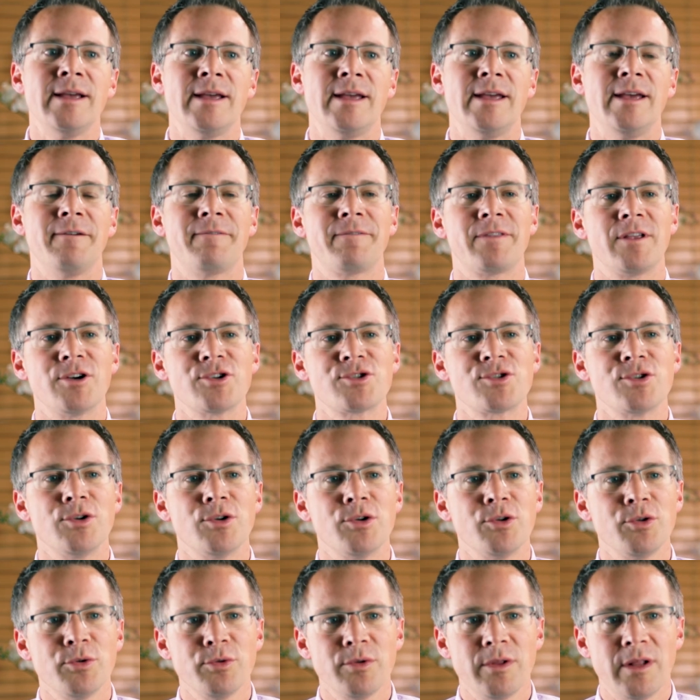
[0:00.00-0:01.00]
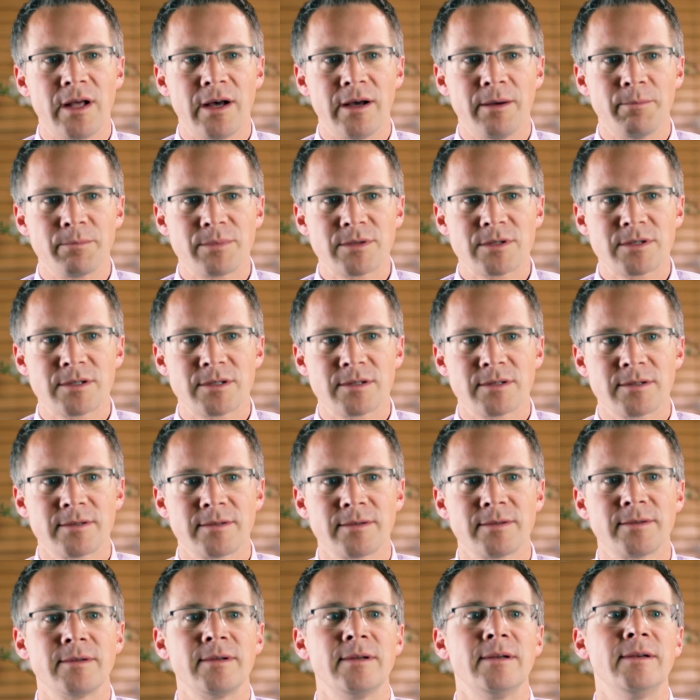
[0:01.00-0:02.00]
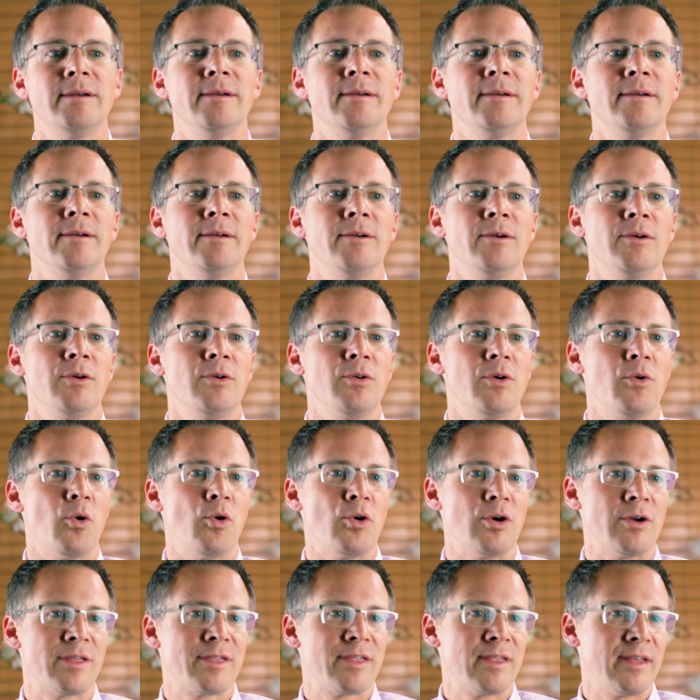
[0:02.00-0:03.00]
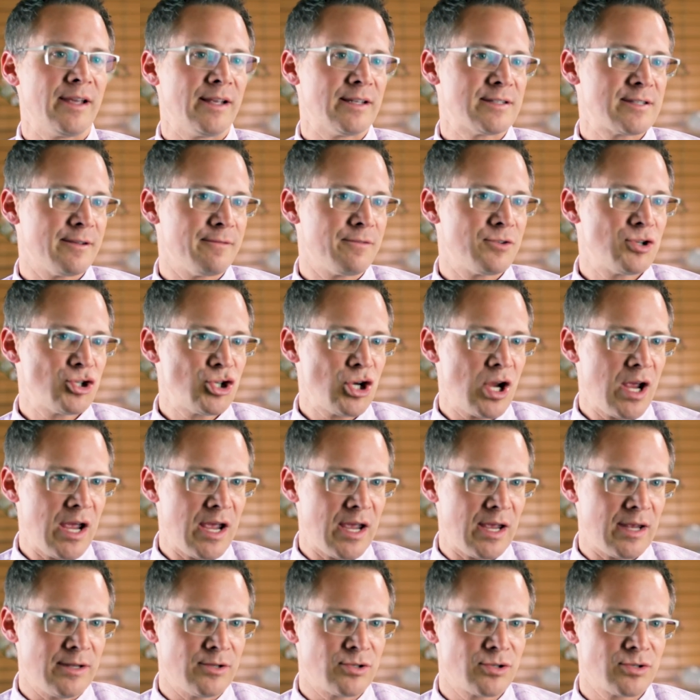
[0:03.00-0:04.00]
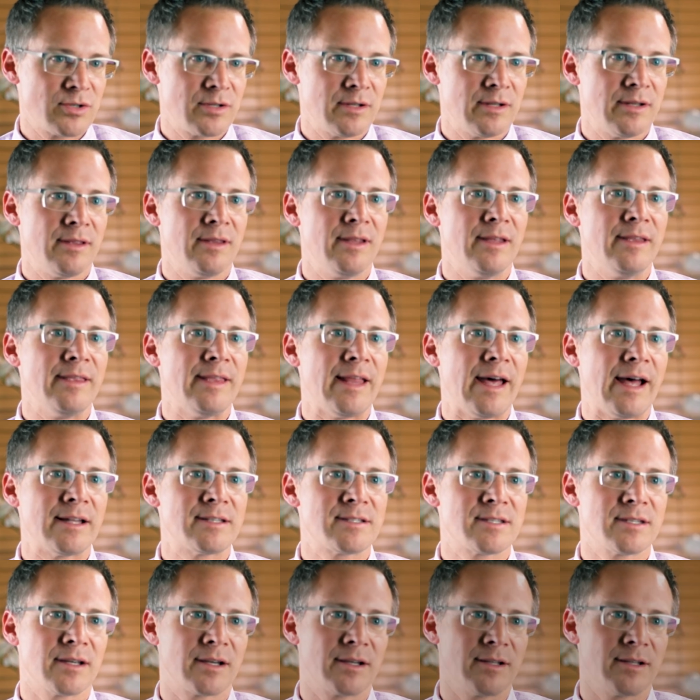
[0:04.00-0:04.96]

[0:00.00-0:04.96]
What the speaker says: If there's new lumps or things have changed, then that's the